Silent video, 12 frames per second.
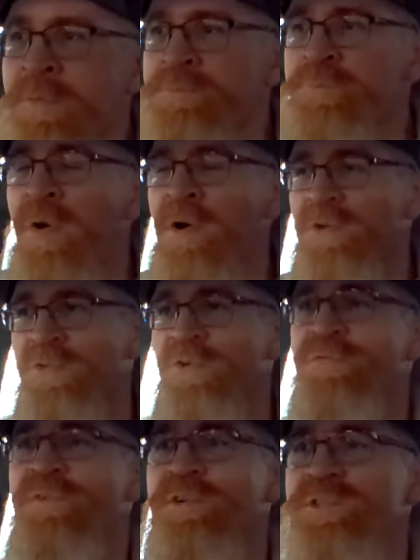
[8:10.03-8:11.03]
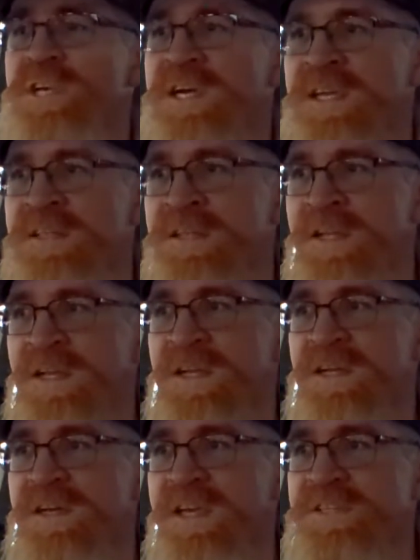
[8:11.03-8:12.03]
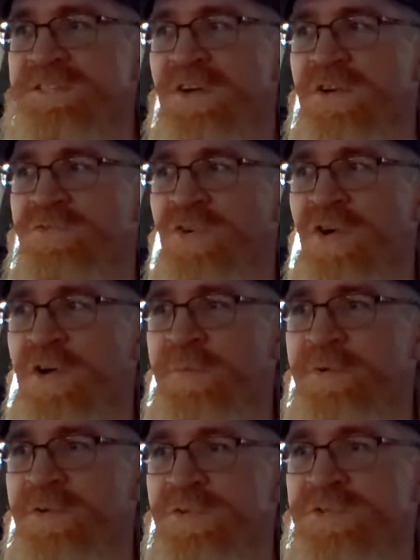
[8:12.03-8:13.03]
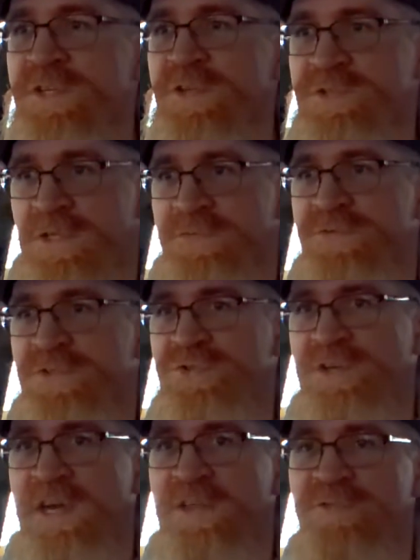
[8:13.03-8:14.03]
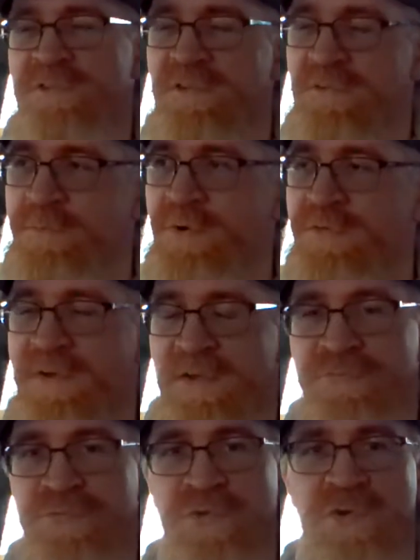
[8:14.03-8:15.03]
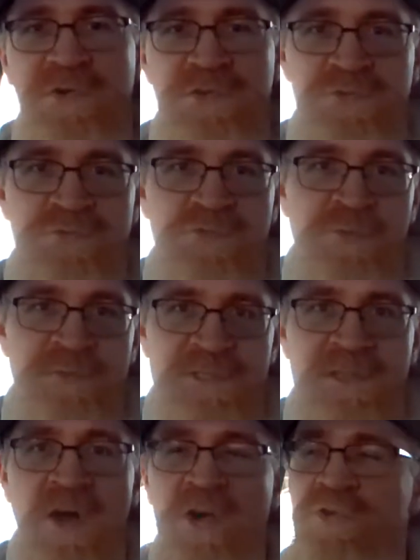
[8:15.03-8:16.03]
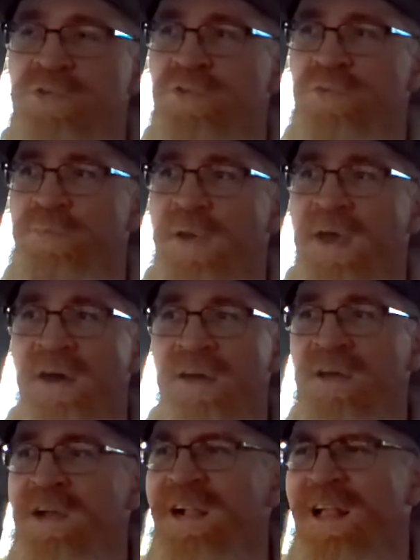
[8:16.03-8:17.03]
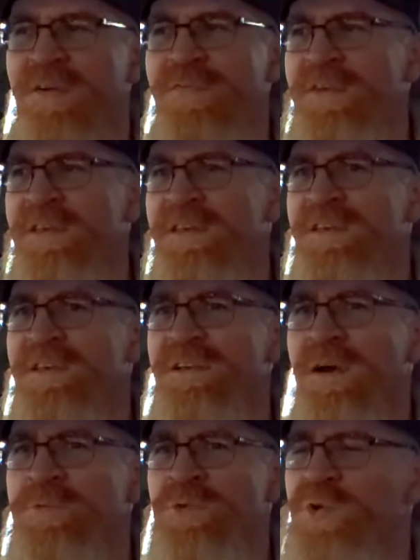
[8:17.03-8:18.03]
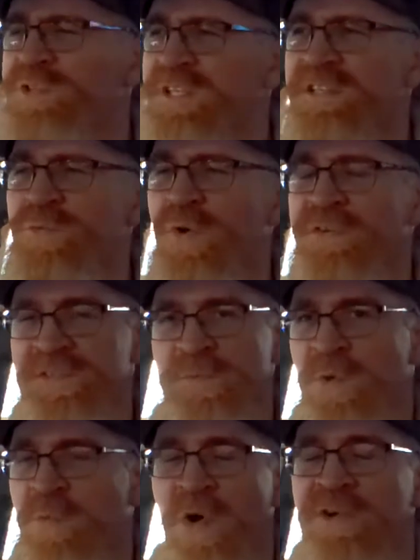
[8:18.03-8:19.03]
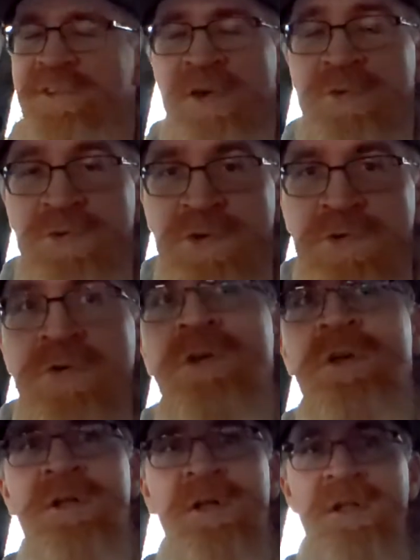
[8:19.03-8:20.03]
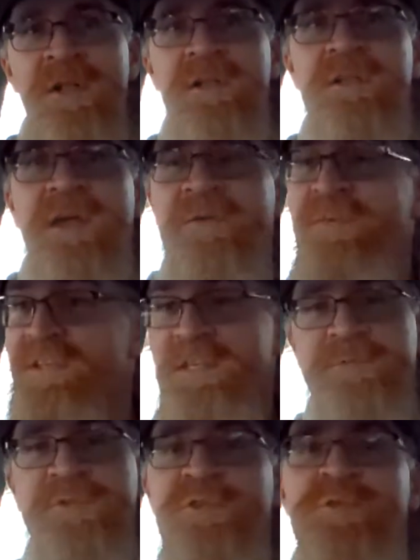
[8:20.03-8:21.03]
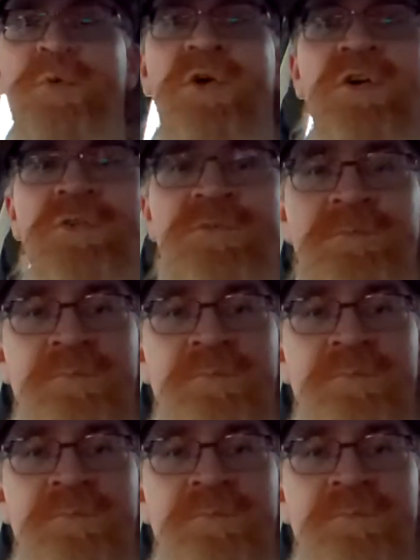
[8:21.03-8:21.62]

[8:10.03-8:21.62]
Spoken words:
Mark Tufo saying he started writing because he got so frustrated reading the book that he threw it across the room and said, I could do better. And I'm sure he said his wife said, well, why don't you? And that's absolutely spot on.